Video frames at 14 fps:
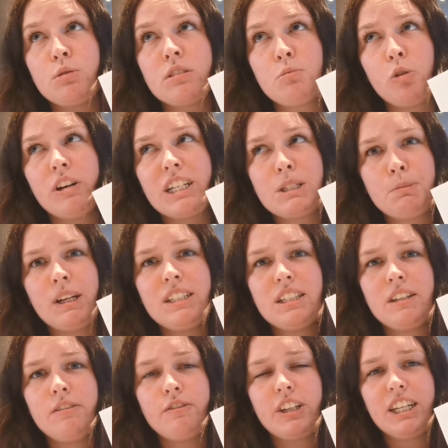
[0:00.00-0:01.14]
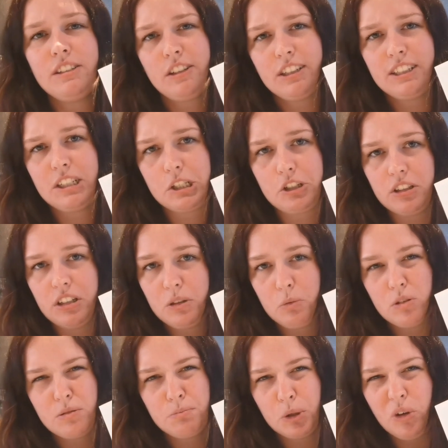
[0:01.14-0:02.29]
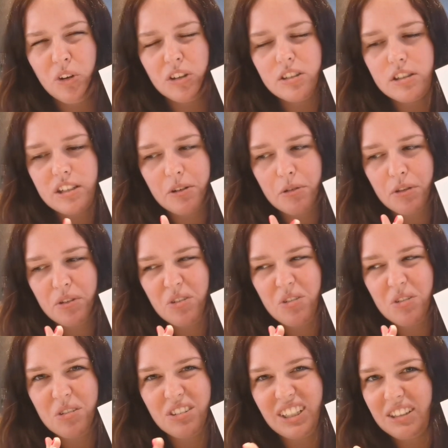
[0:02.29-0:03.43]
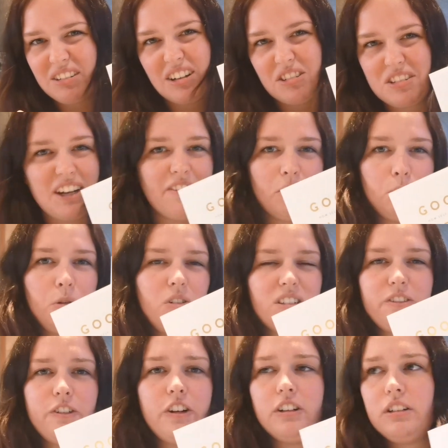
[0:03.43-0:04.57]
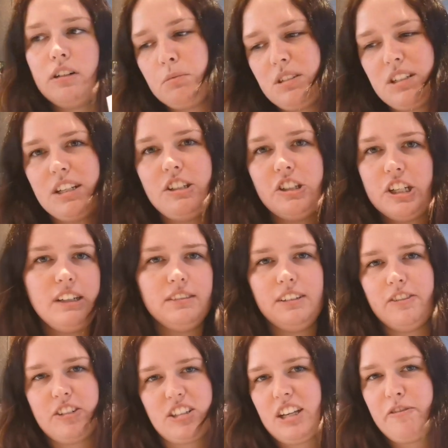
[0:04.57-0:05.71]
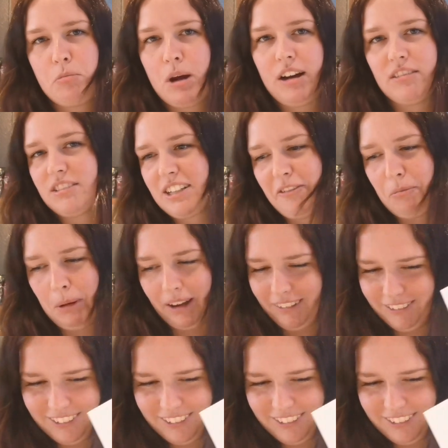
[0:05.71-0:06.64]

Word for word: was more expensive Kindle edition, and it was a book. So I thought, you know, what, I just have the book. That's fine. I'm stingy. If I save a pound, save a pound.